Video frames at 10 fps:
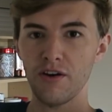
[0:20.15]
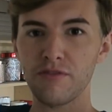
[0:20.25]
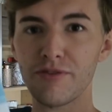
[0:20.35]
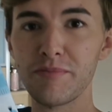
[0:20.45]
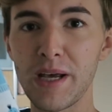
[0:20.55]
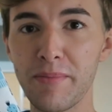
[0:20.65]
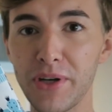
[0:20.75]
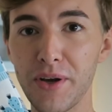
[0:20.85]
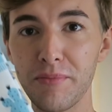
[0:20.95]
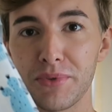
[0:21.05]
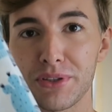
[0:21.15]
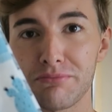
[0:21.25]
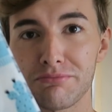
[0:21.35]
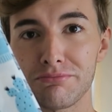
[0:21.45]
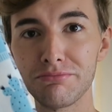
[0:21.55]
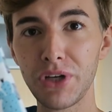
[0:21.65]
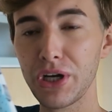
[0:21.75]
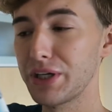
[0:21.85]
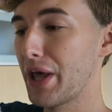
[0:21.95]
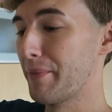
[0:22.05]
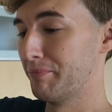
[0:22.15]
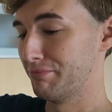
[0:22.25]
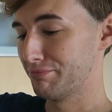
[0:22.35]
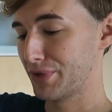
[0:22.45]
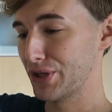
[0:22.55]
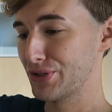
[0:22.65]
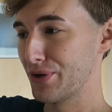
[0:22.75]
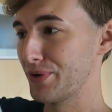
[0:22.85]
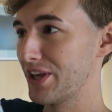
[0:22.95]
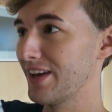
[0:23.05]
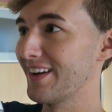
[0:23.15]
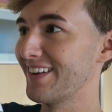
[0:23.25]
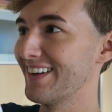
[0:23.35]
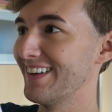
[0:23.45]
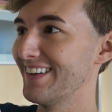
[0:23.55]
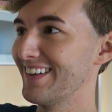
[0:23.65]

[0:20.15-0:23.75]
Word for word: From Debenhams. Look at them, they're so cute.